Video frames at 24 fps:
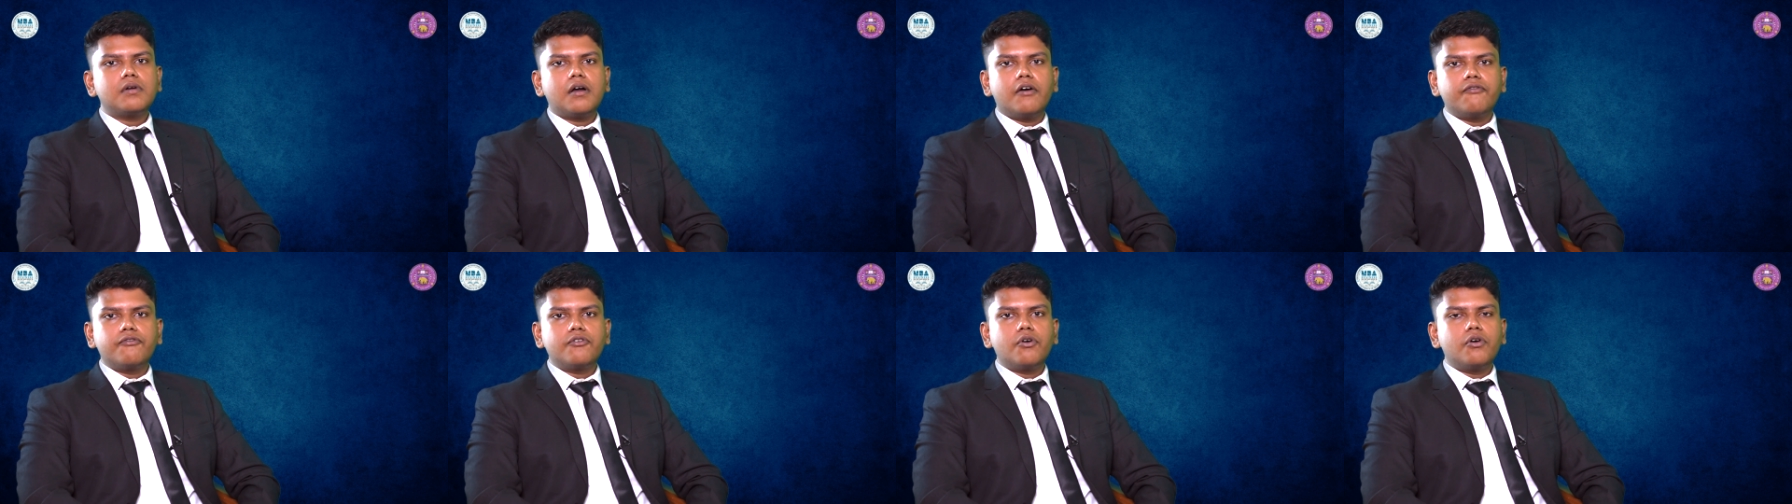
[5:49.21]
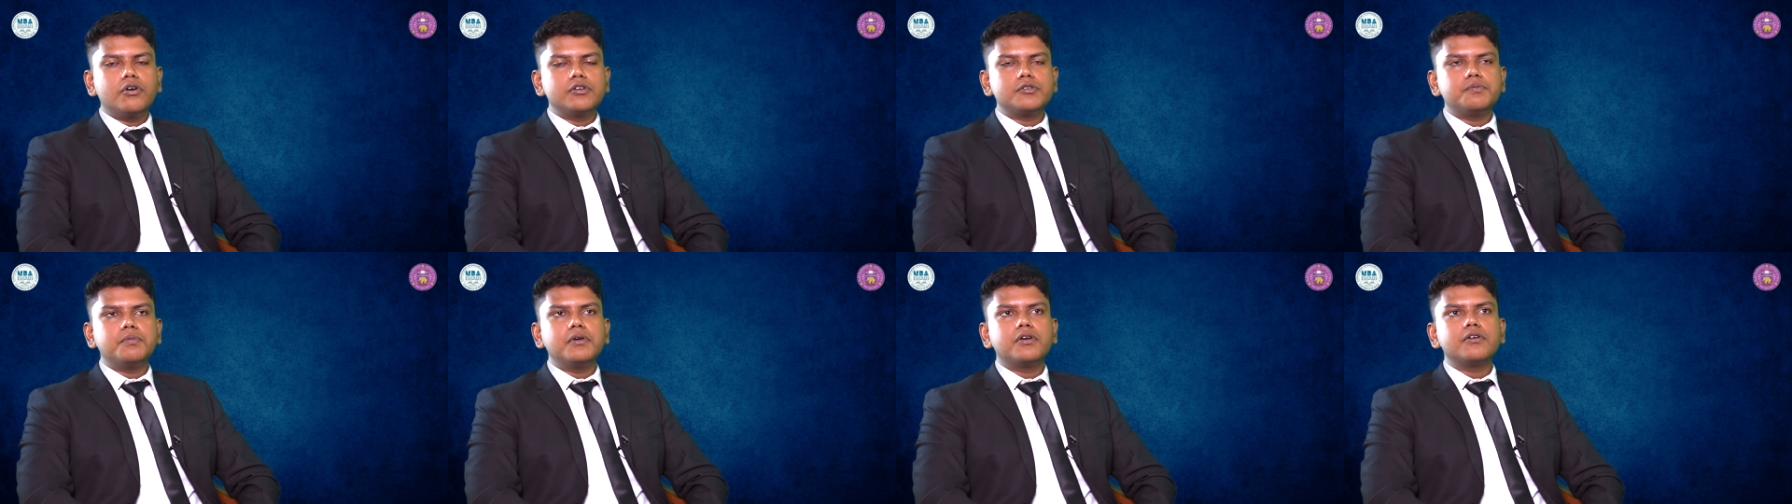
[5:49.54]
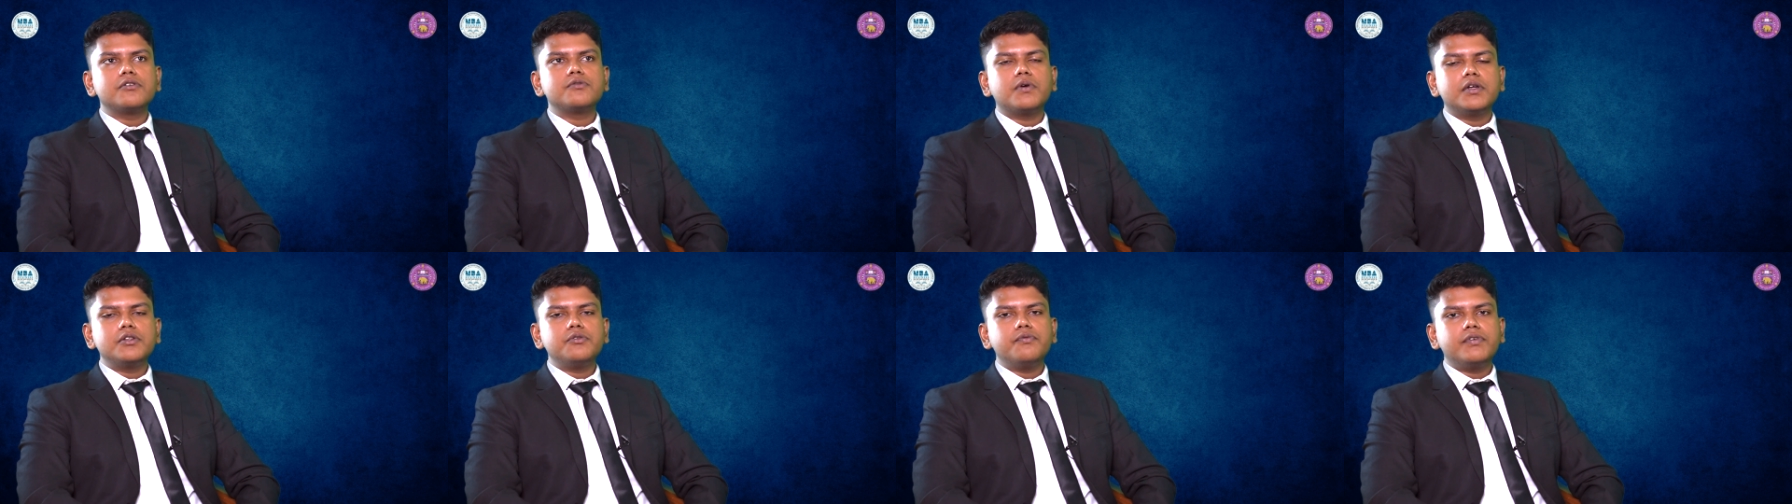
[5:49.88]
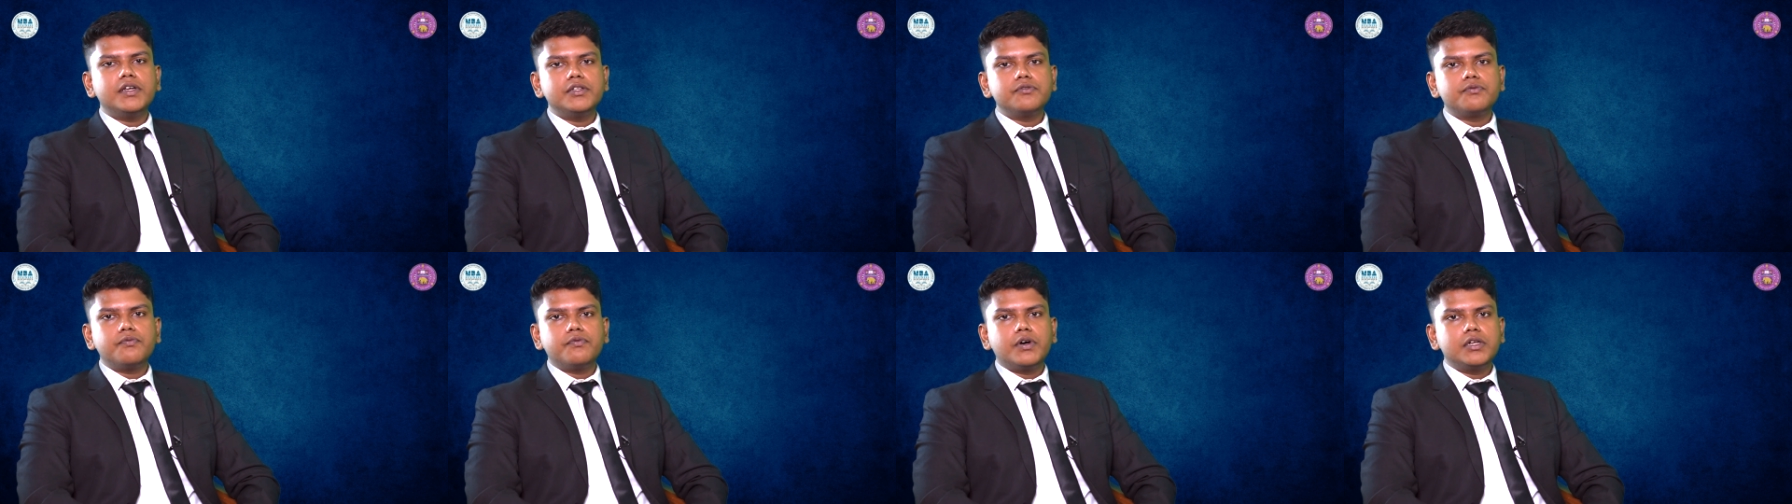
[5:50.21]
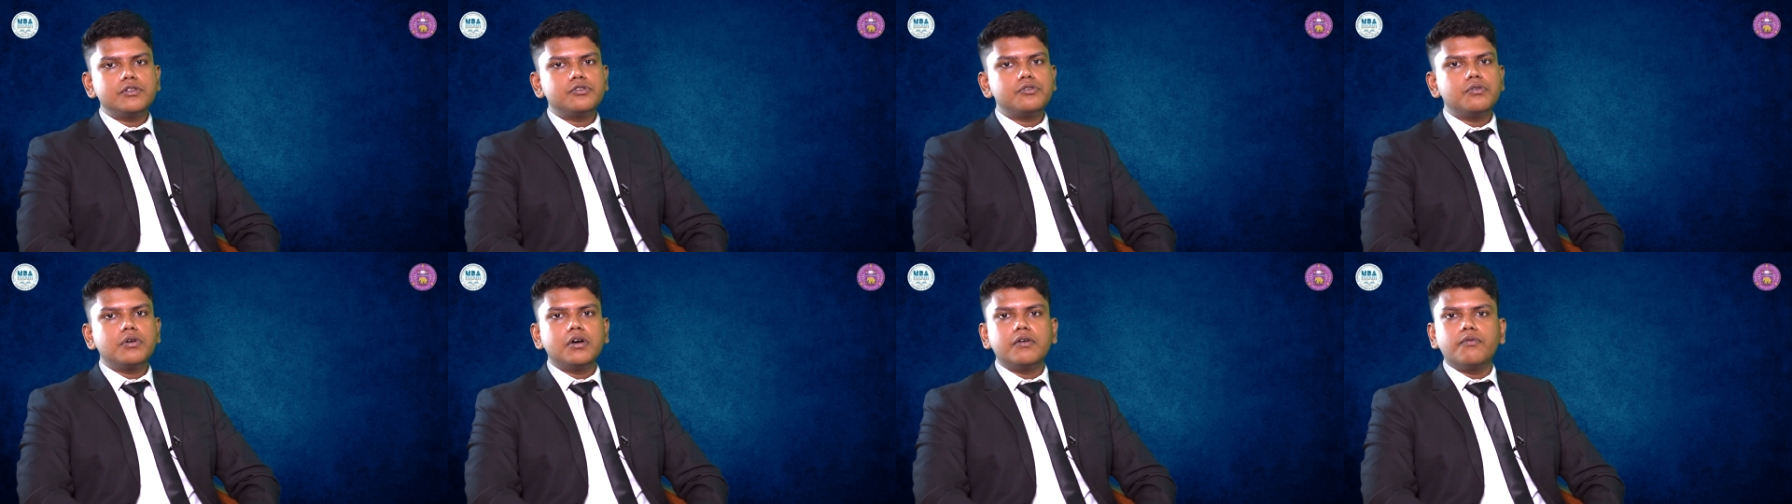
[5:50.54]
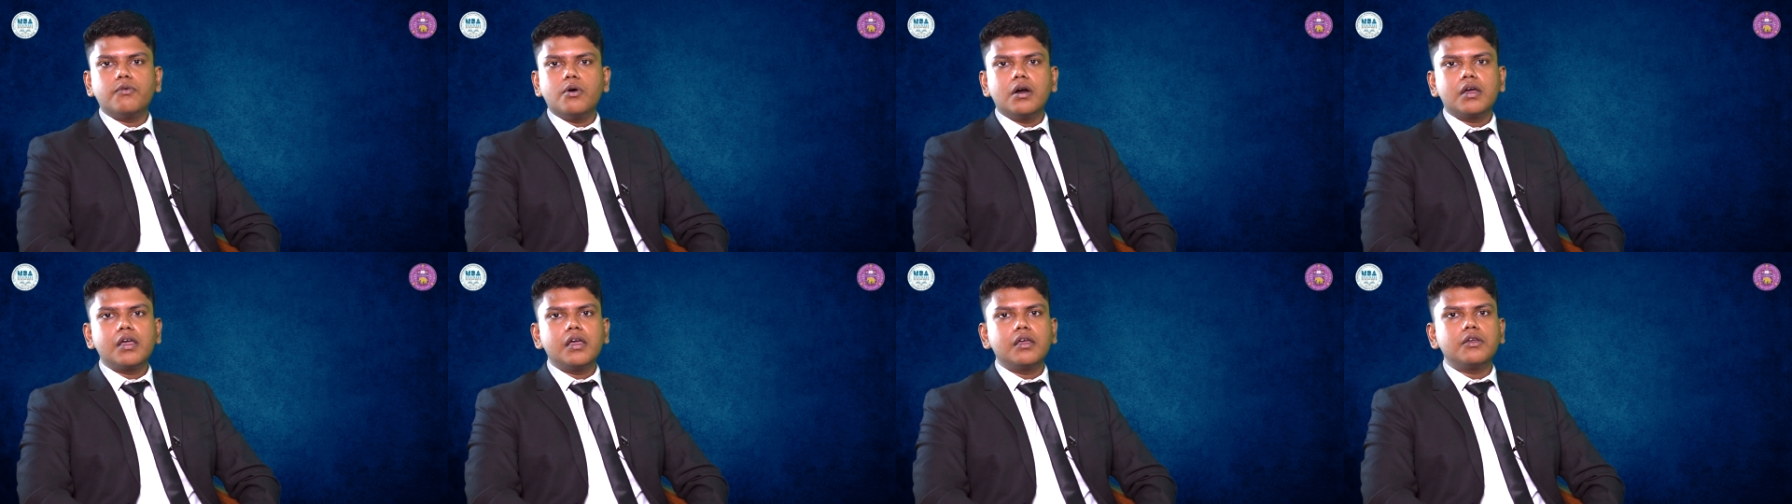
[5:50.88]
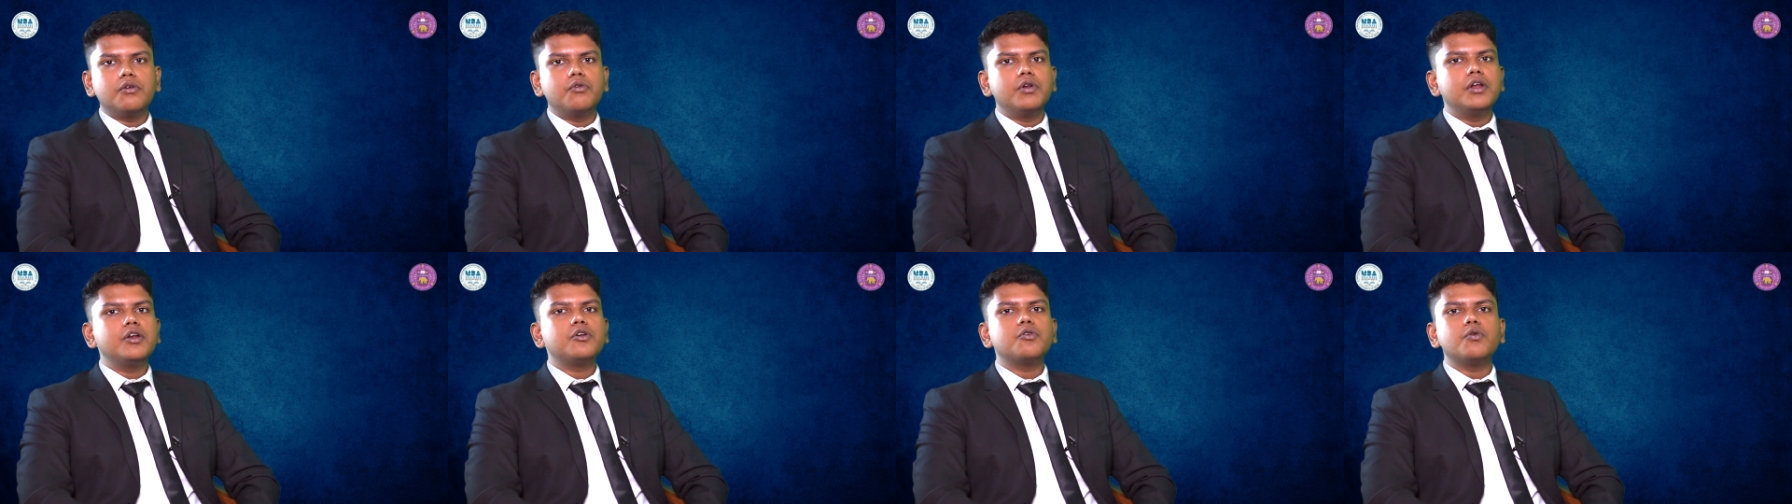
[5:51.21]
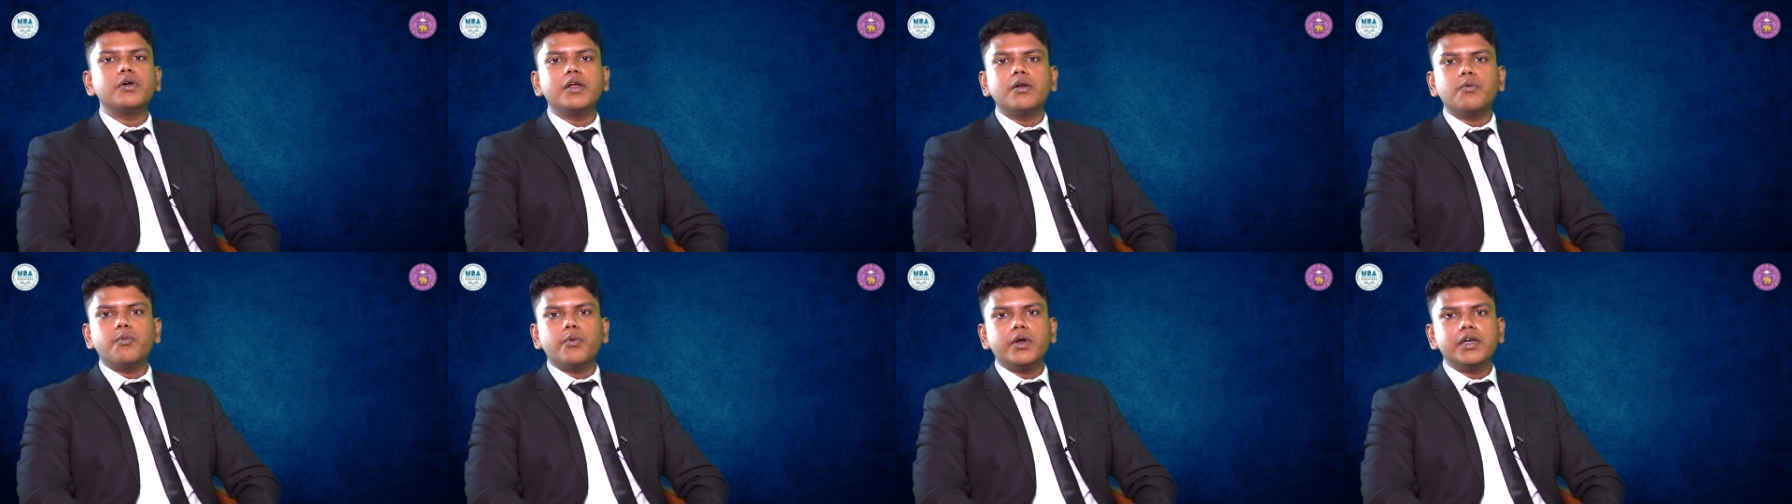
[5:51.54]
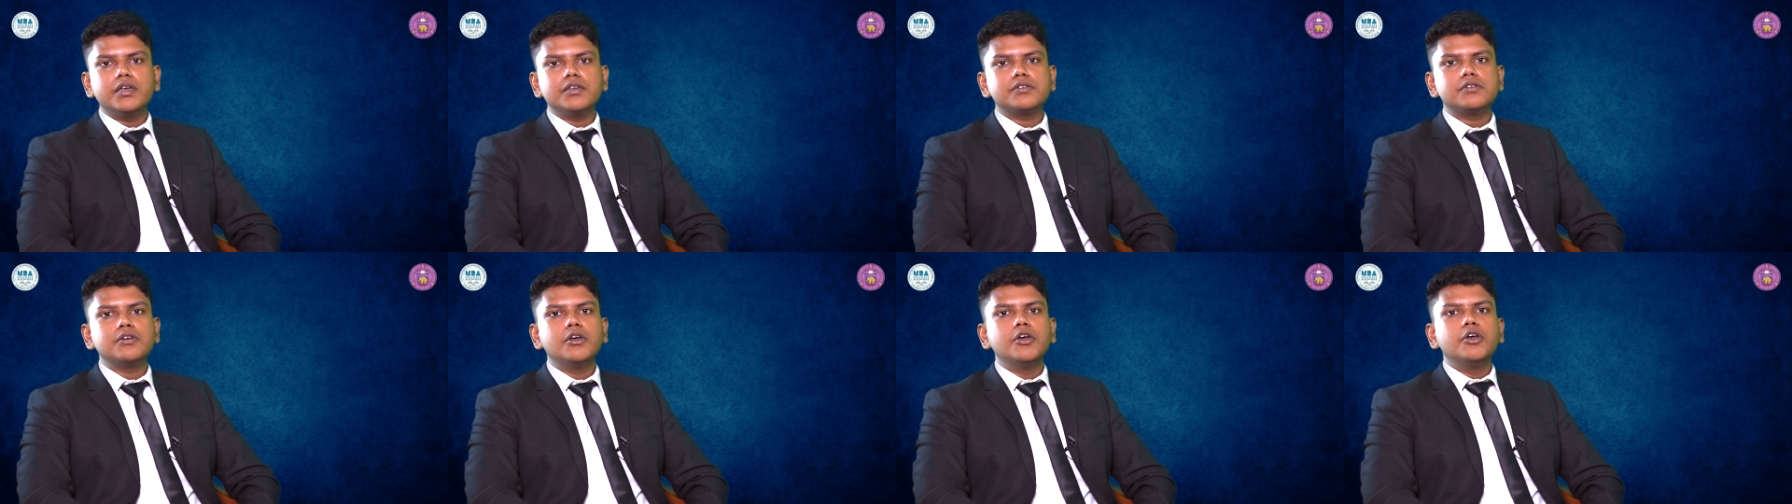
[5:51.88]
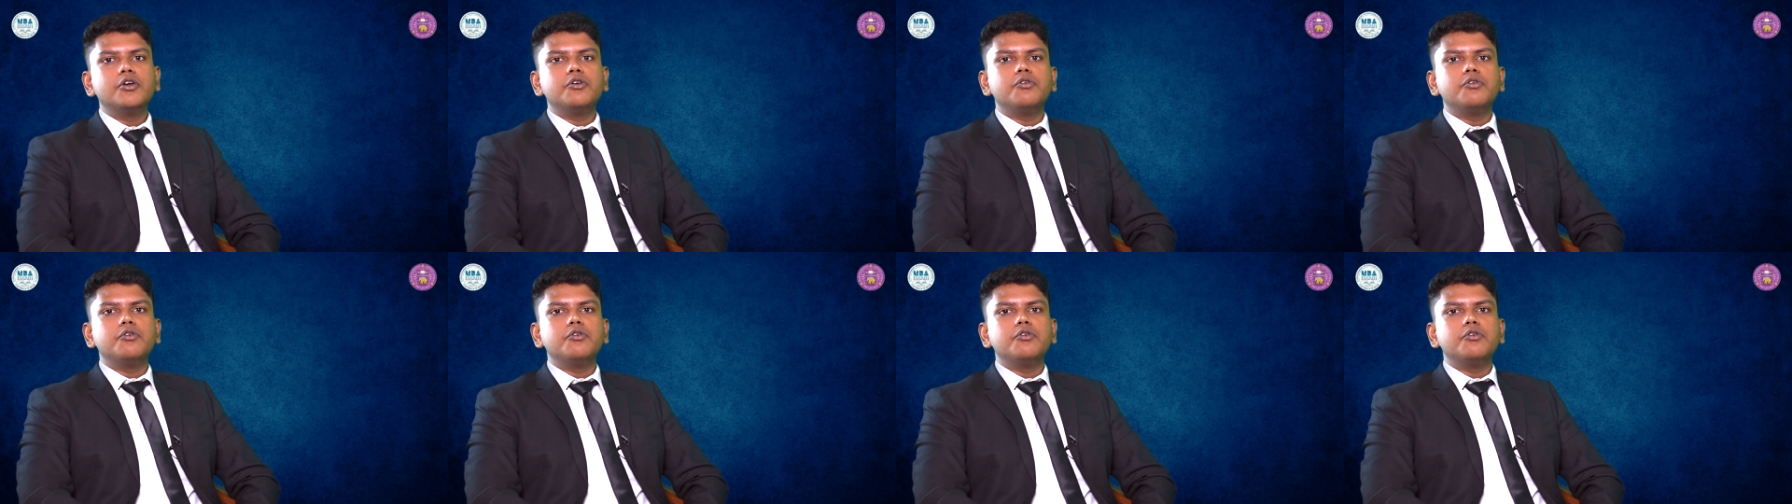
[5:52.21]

of course, because one, when, once you are working, you need to invest.